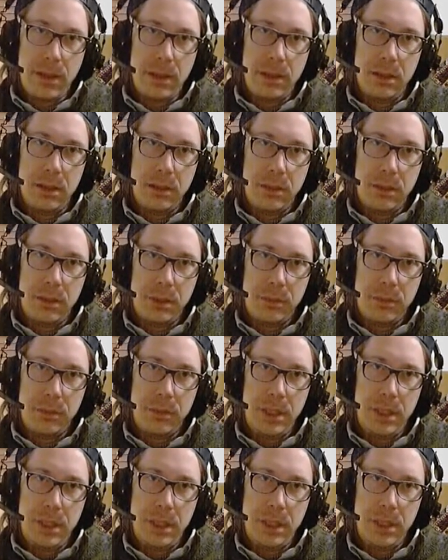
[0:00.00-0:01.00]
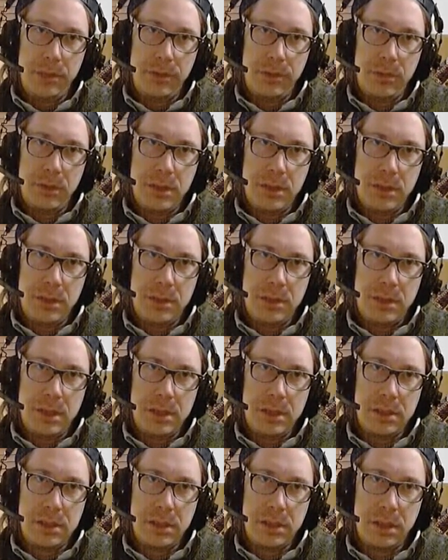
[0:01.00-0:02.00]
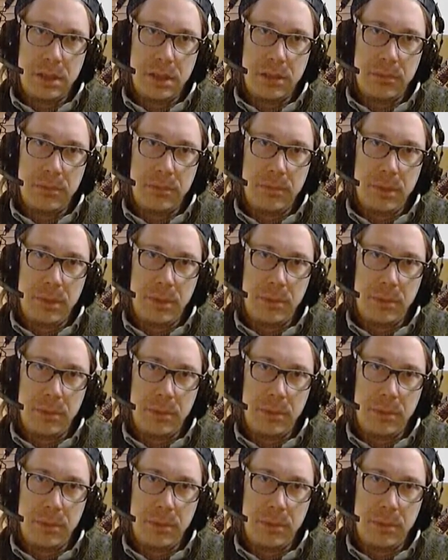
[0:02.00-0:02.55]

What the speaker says: And it's one of these things like in